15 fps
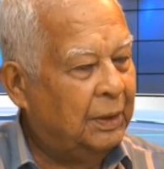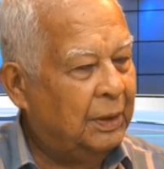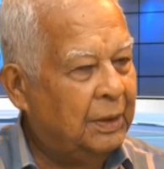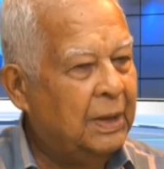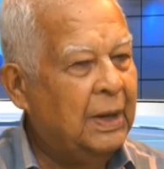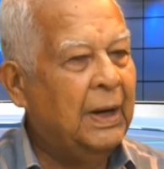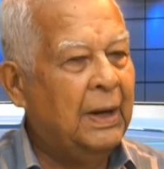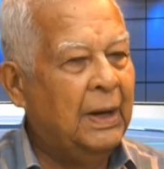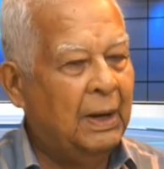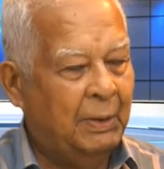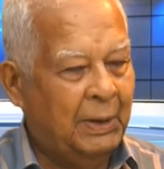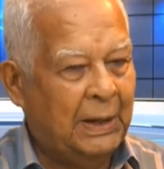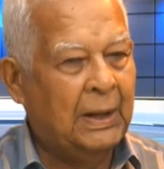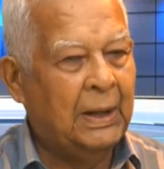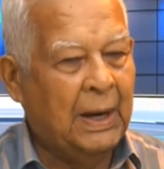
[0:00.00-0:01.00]
Yeah,
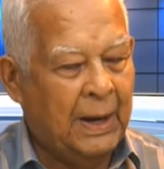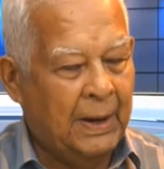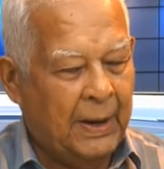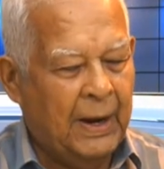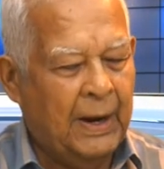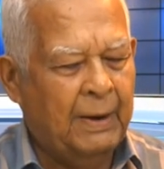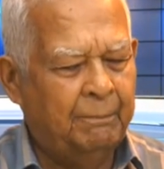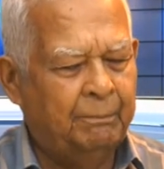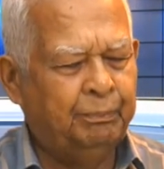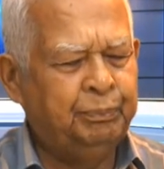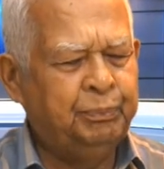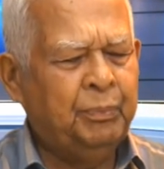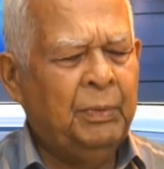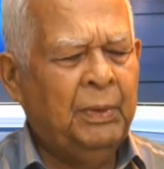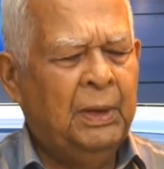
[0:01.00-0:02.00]
well,
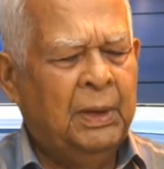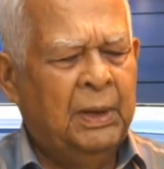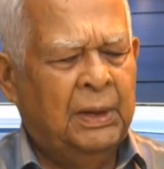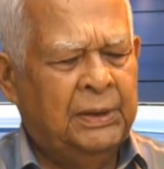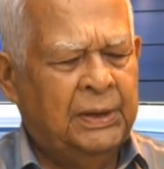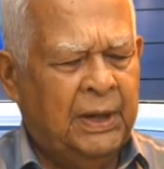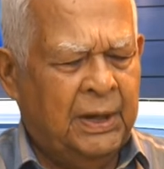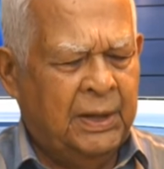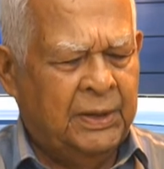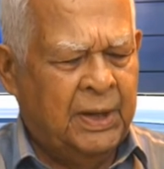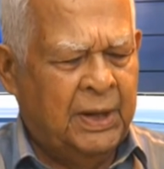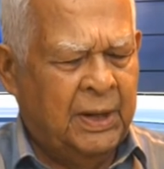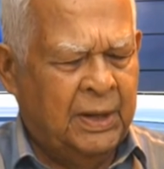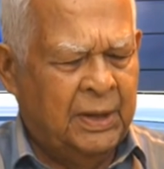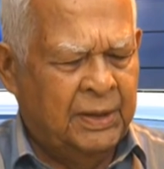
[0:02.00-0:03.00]

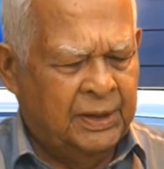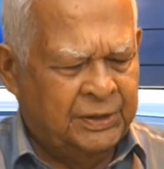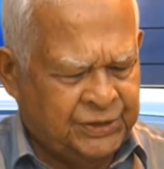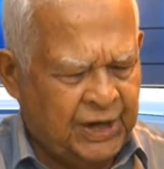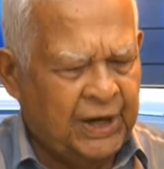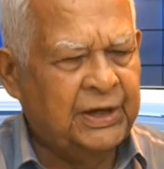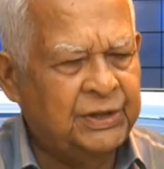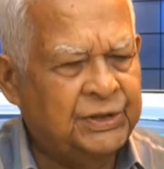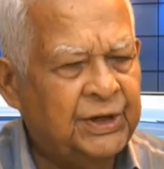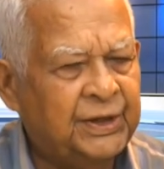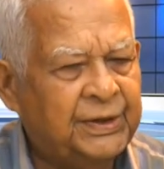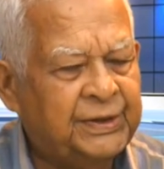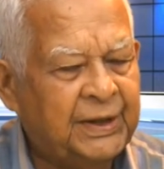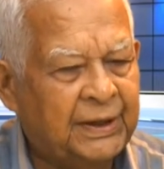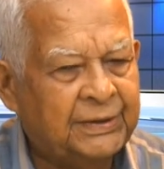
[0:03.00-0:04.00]
the
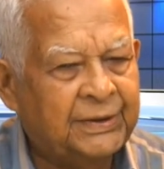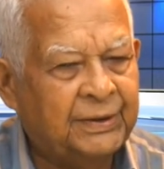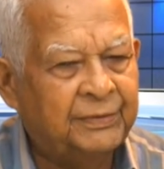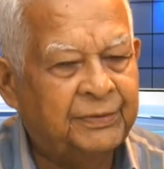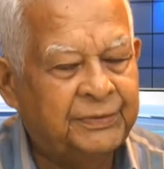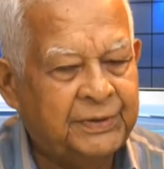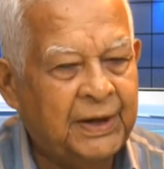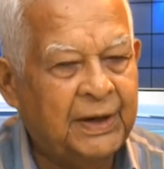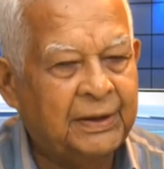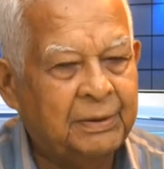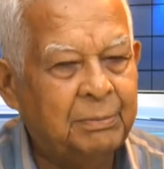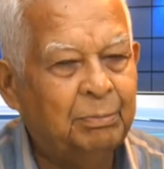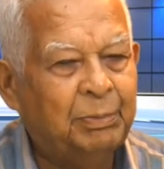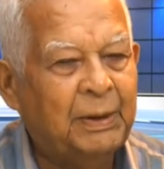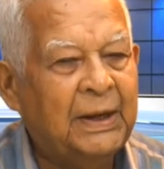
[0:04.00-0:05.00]
changes that have
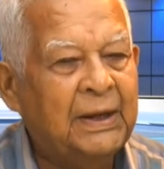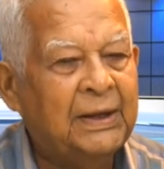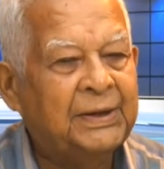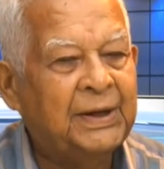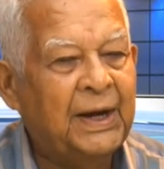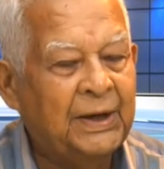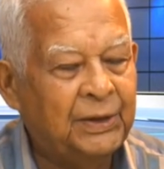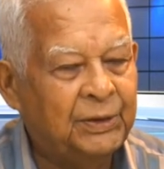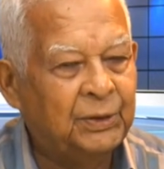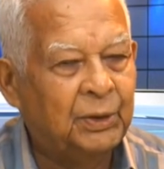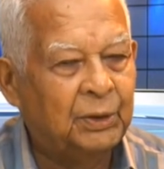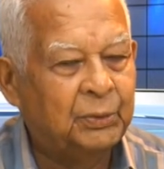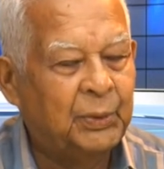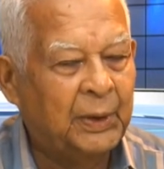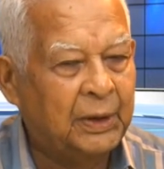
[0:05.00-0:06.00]
taken place, I
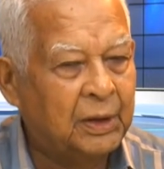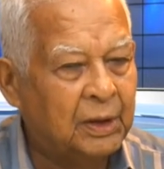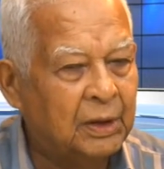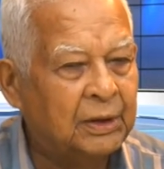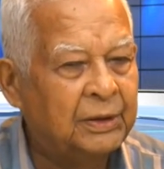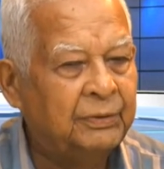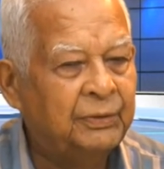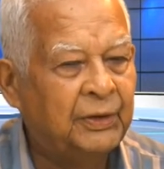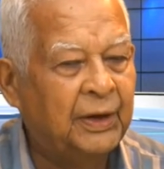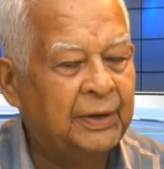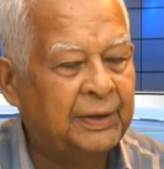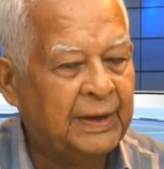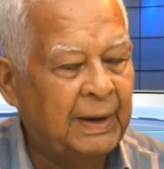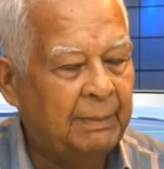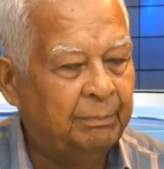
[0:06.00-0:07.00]
thought, were good. For
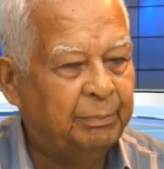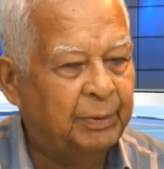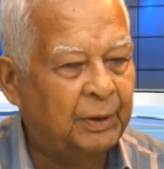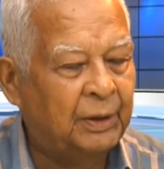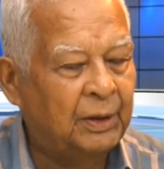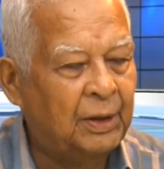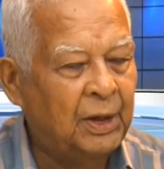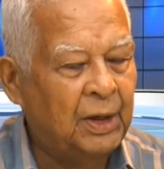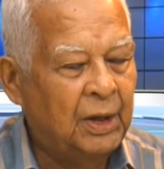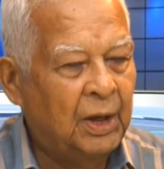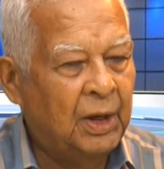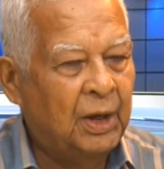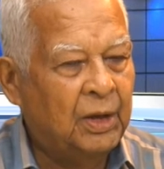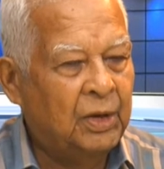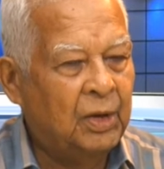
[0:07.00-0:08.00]
example,
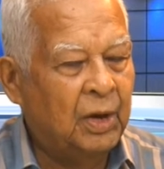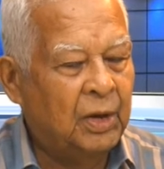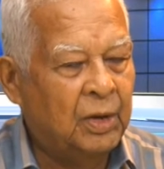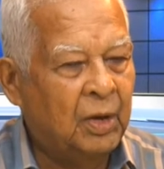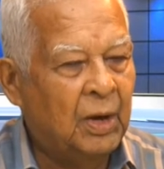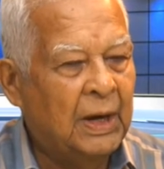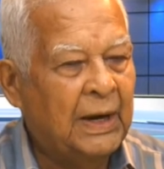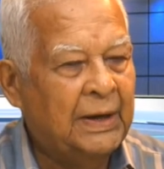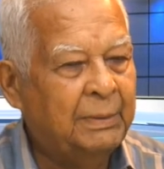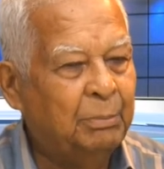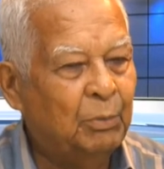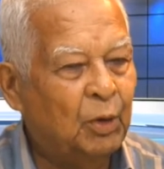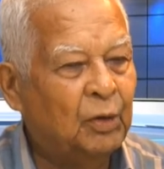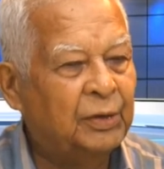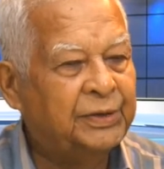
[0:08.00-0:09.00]
you had
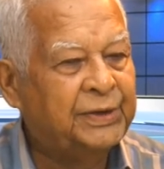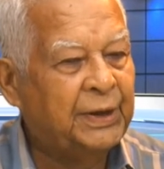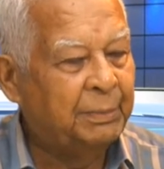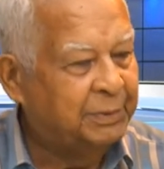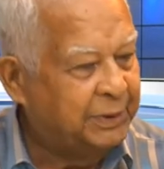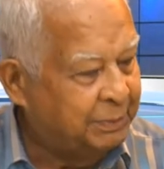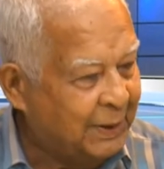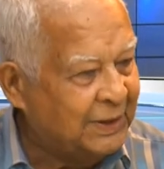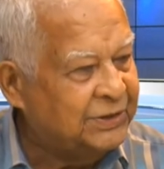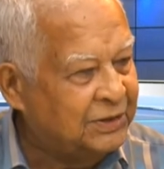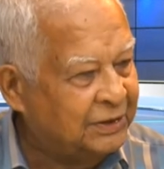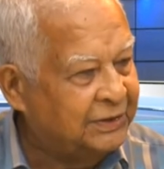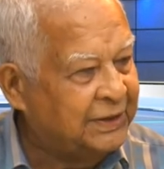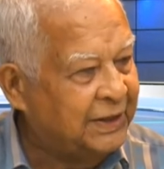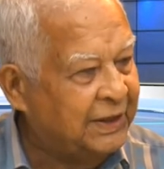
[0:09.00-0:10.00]
more
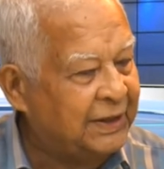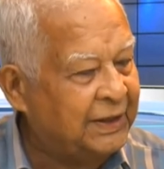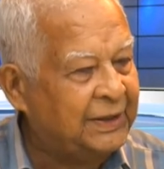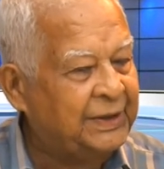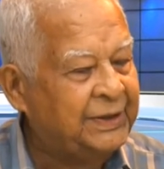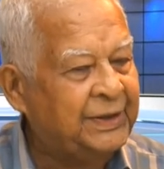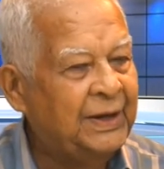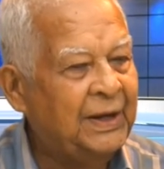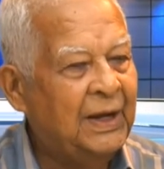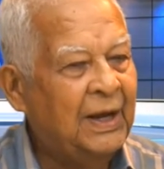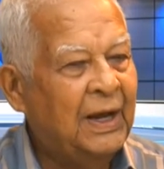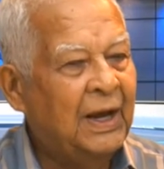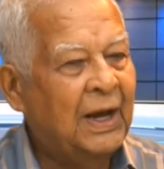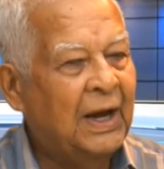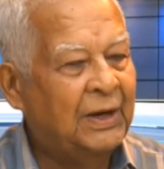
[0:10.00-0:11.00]
subspecialties,
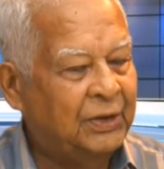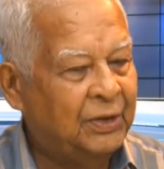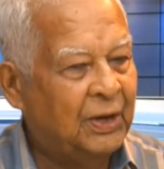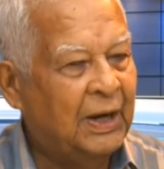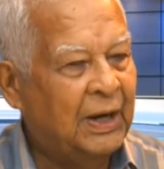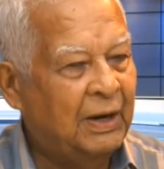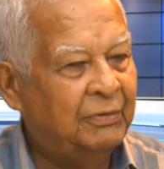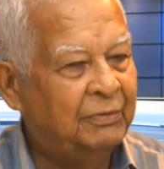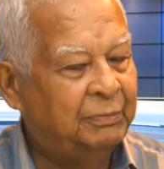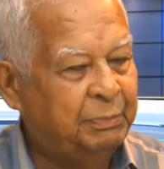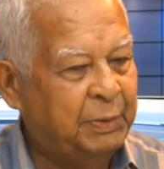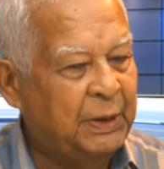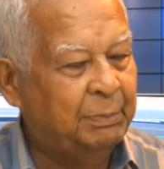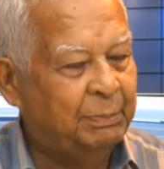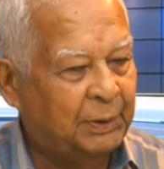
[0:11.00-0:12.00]
and you have
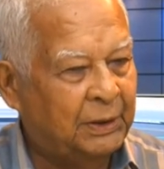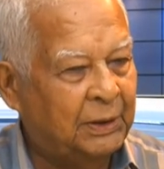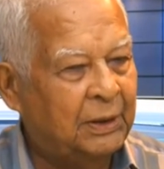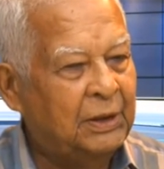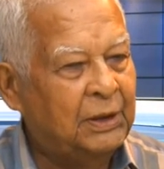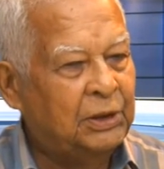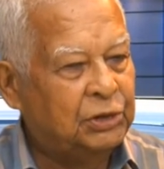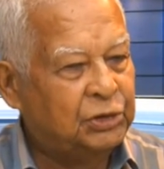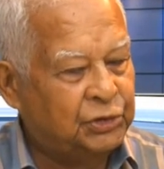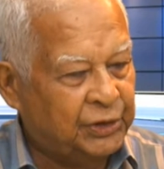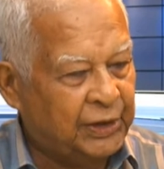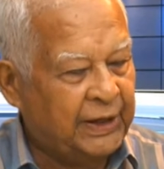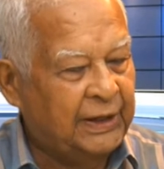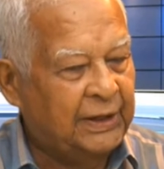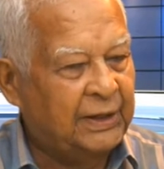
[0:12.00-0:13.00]
people
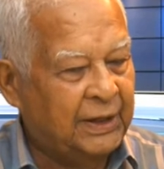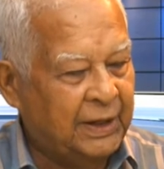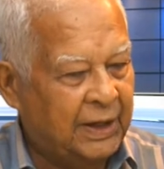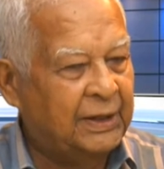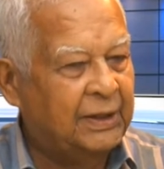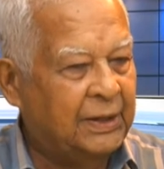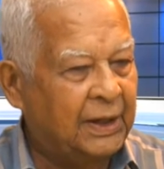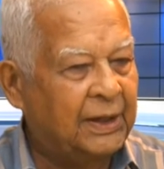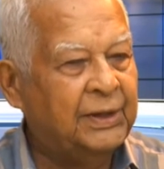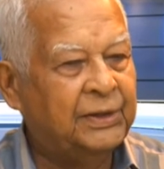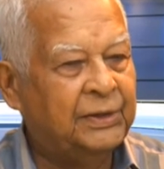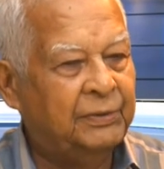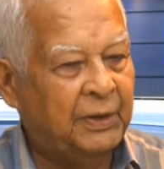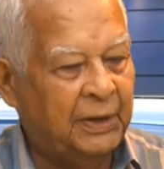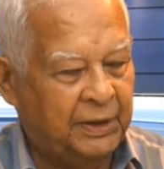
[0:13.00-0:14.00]
trained in
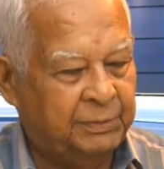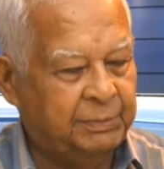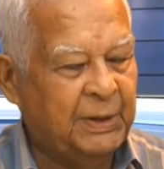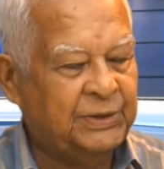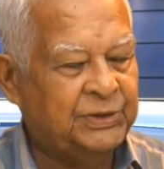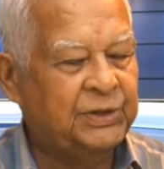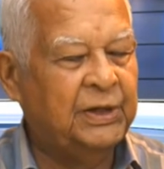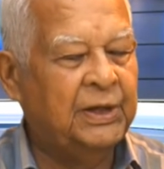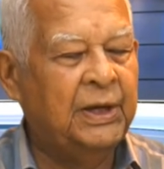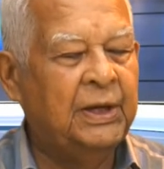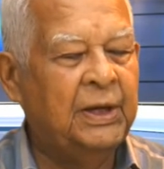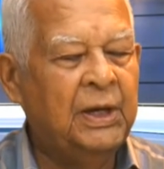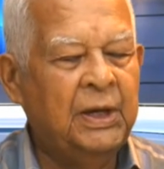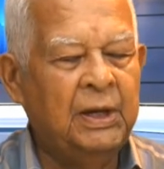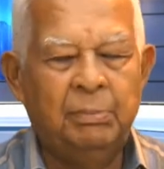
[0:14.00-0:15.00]
this, especially
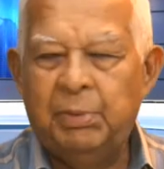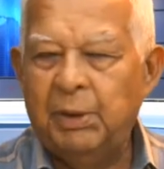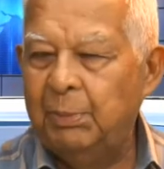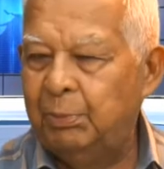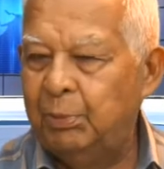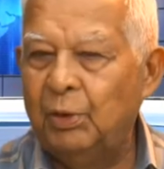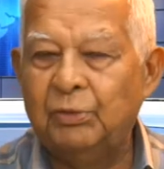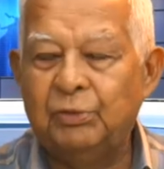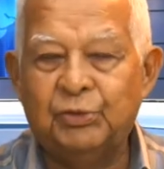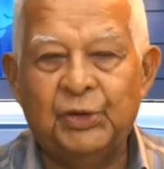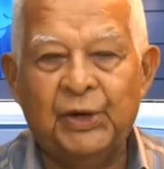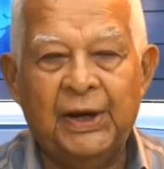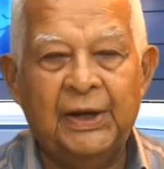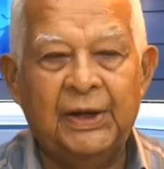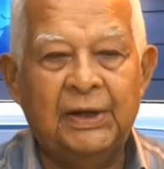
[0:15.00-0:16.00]
people who've
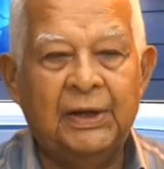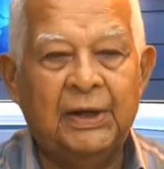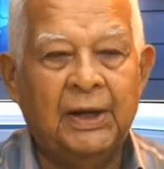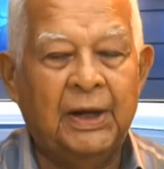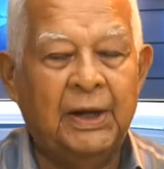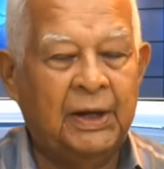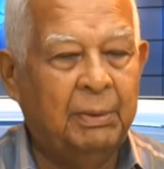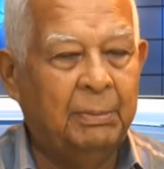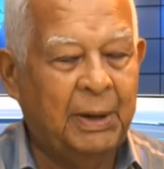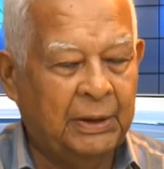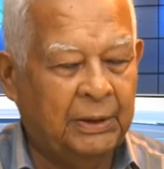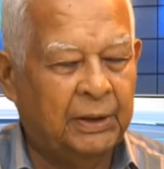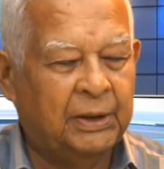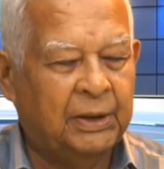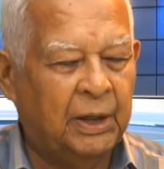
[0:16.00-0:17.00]
trained in
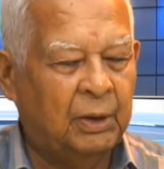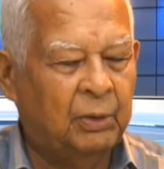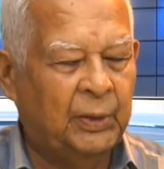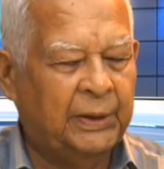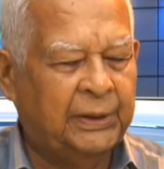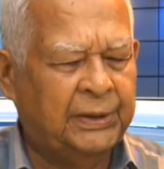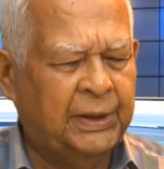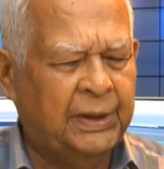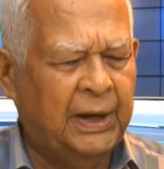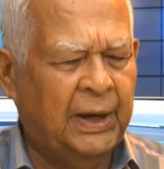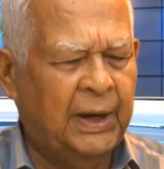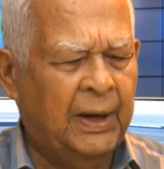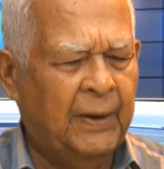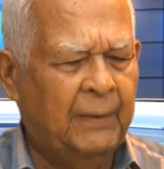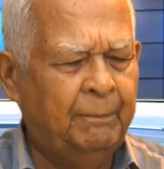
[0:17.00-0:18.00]
America with
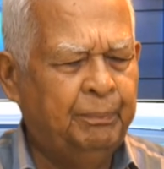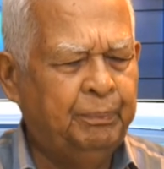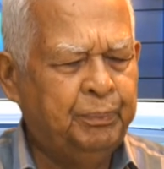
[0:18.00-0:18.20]
their